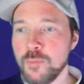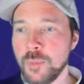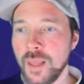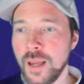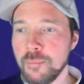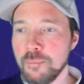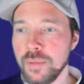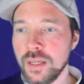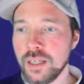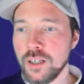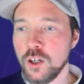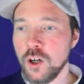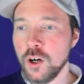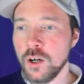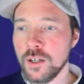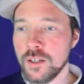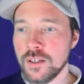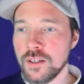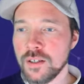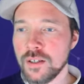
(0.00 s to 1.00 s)

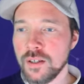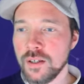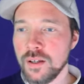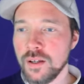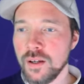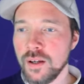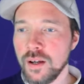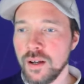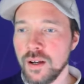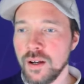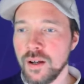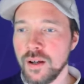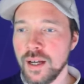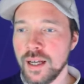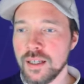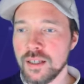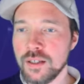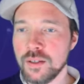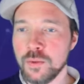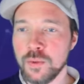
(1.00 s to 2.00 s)
because
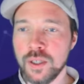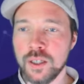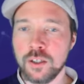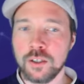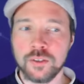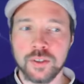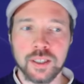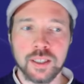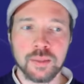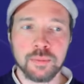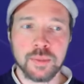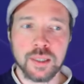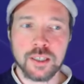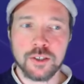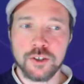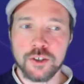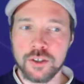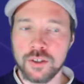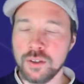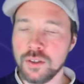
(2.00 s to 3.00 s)
as we already
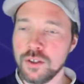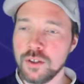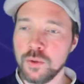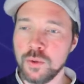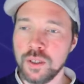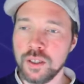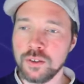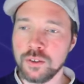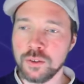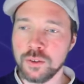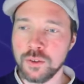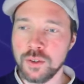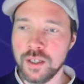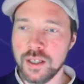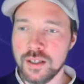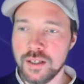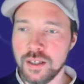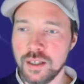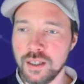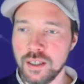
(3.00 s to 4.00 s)
mentioned, square root
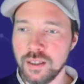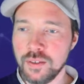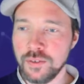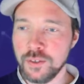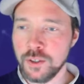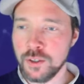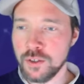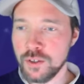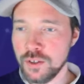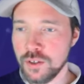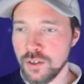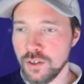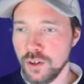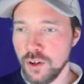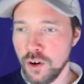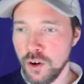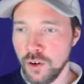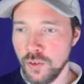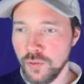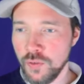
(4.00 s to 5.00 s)
is the inverse
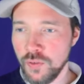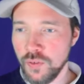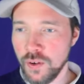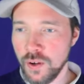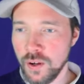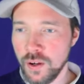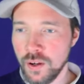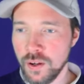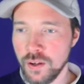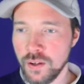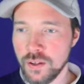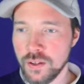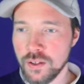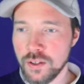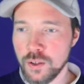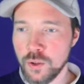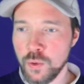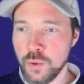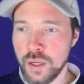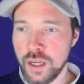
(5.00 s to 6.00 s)
of
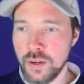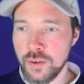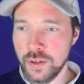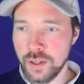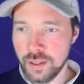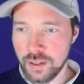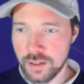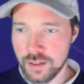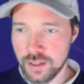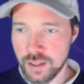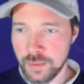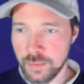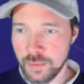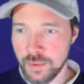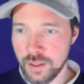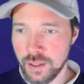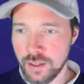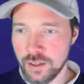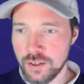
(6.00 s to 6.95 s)
squaring something.